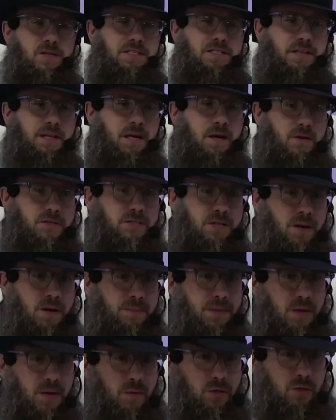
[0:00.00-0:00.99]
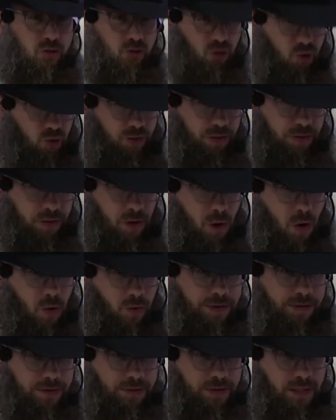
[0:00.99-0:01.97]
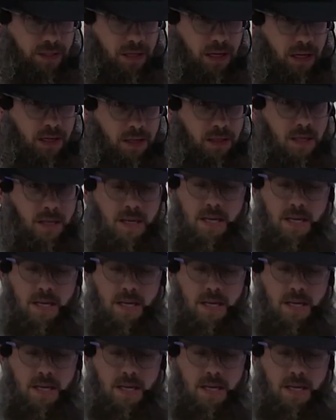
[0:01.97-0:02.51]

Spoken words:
that there are some that were true to the oath of Allah,